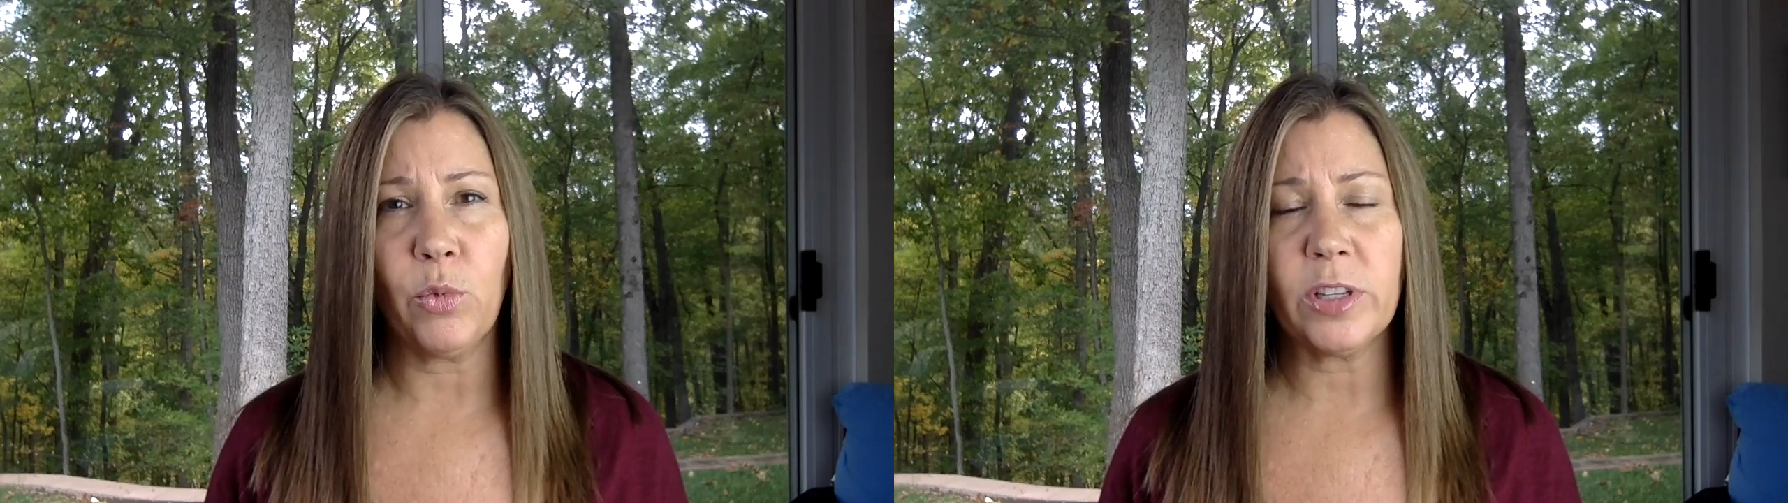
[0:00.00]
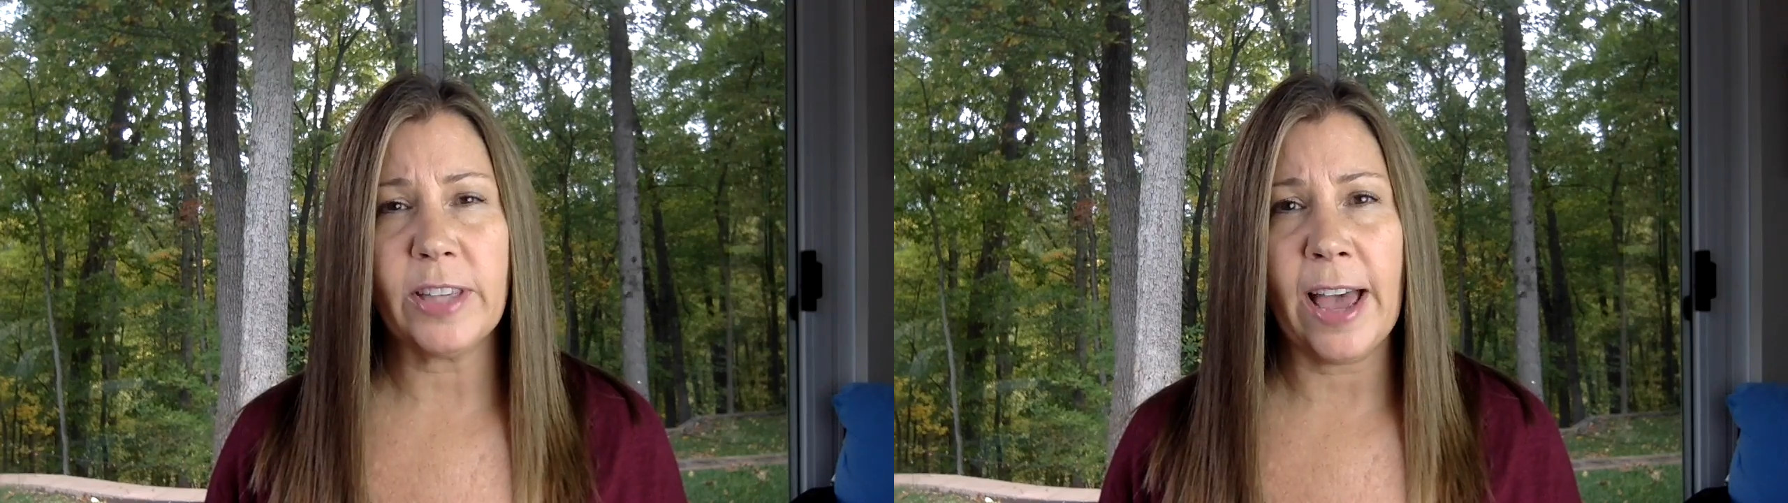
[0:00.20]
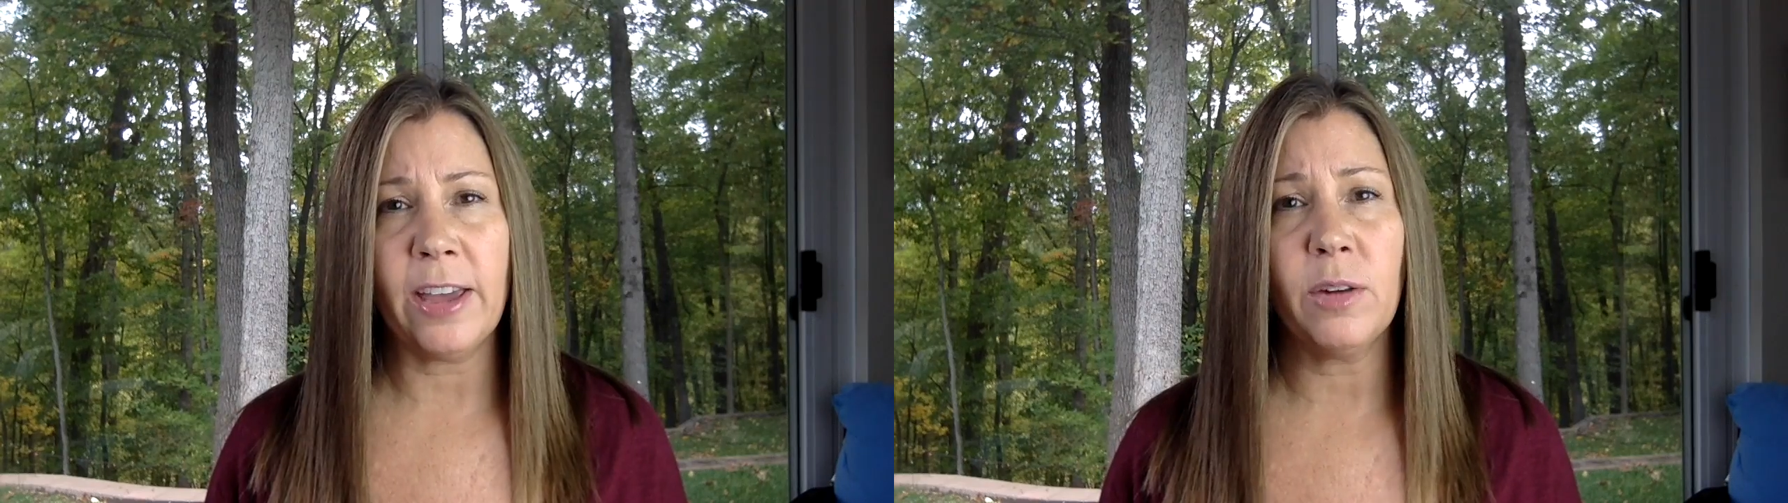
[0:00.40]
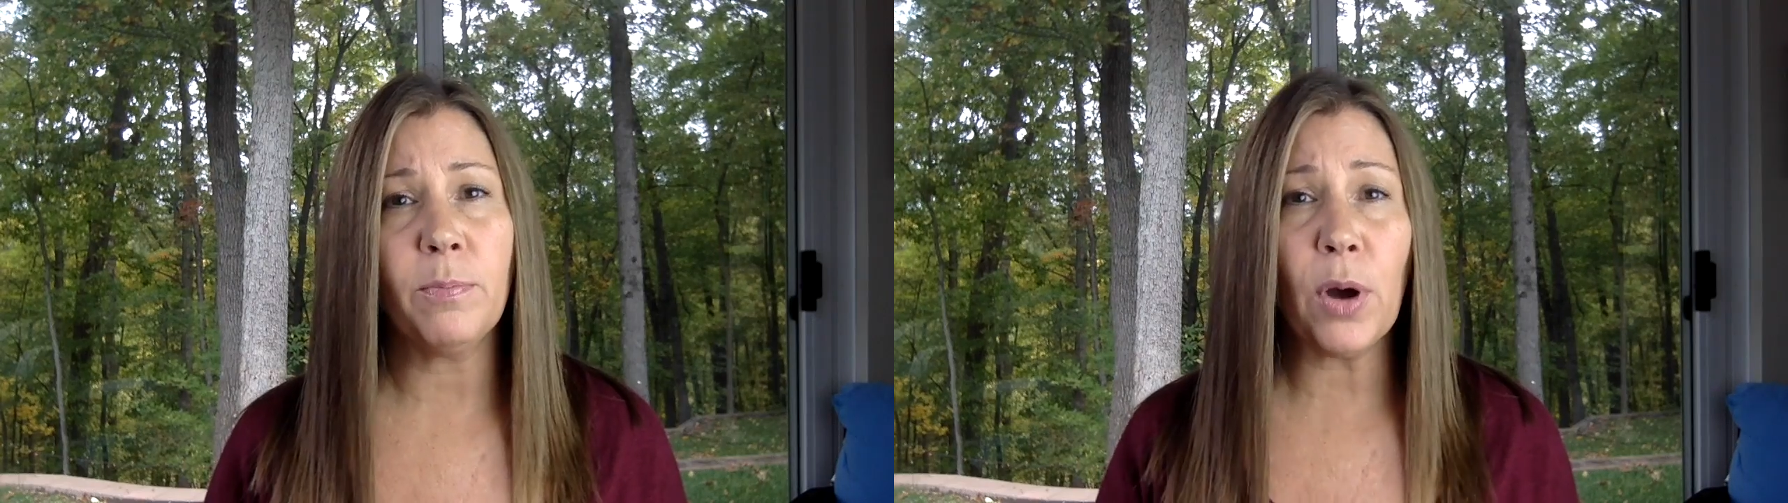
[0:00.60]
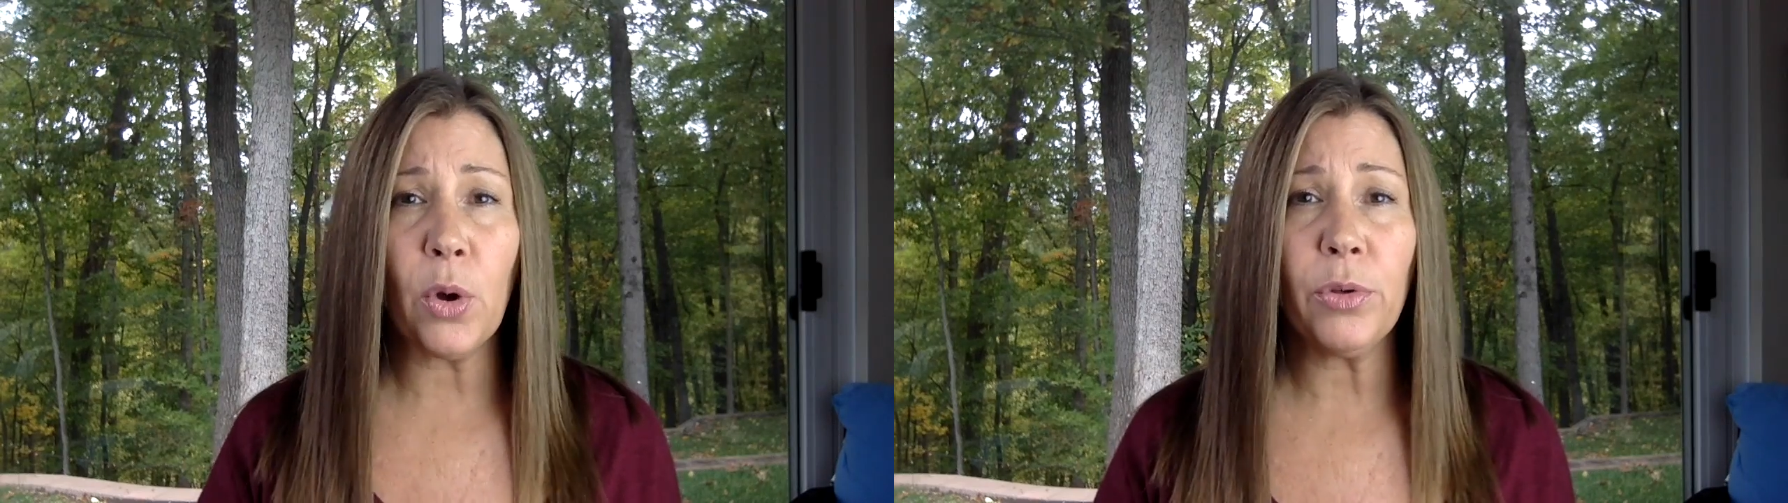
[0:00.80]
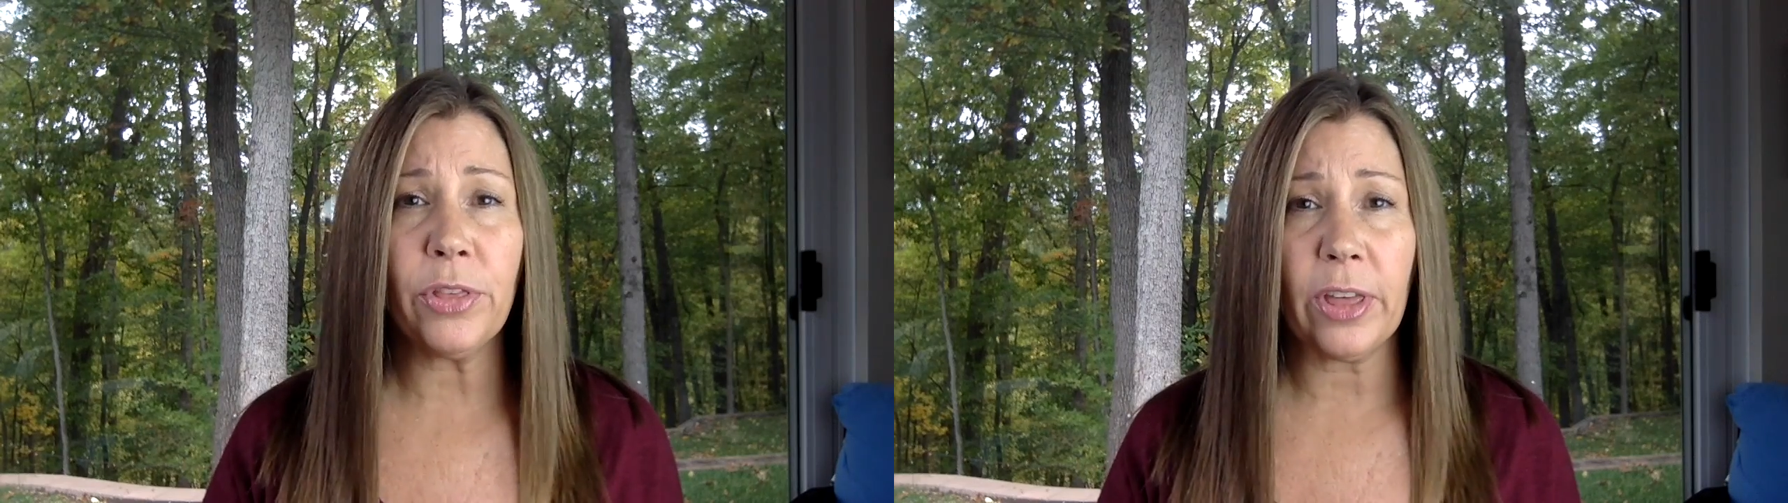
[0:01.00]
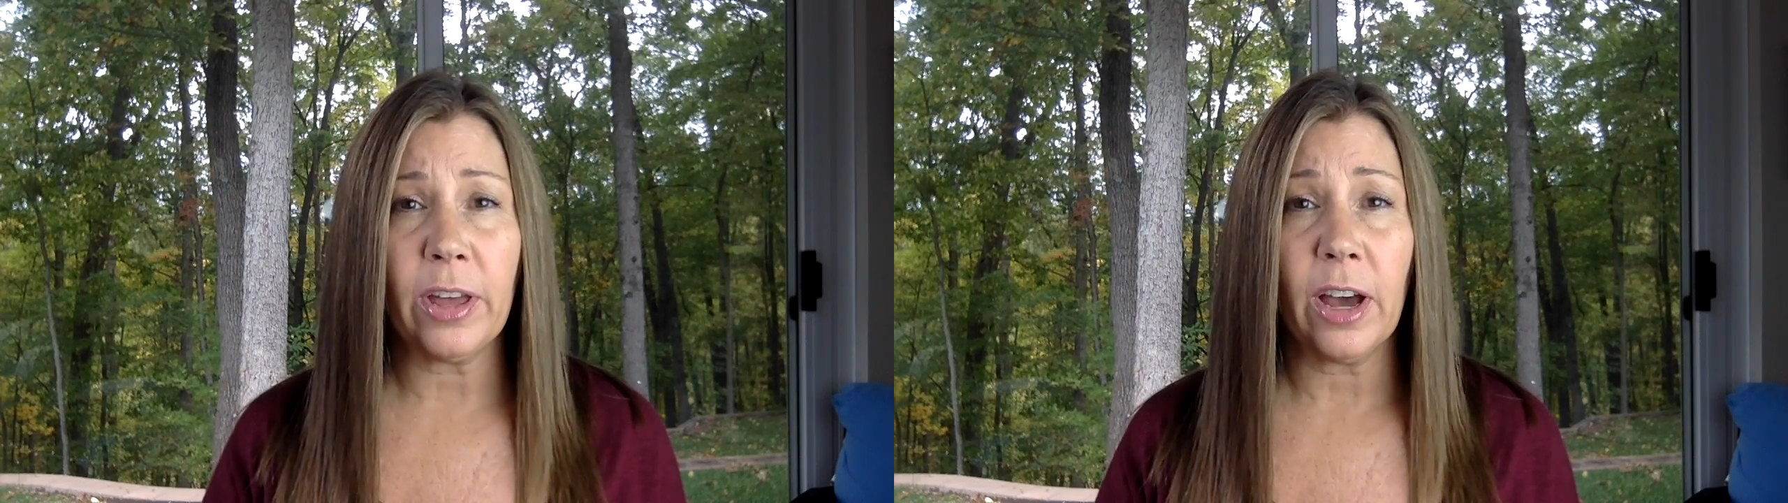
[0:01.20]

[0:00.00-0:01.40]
was that in both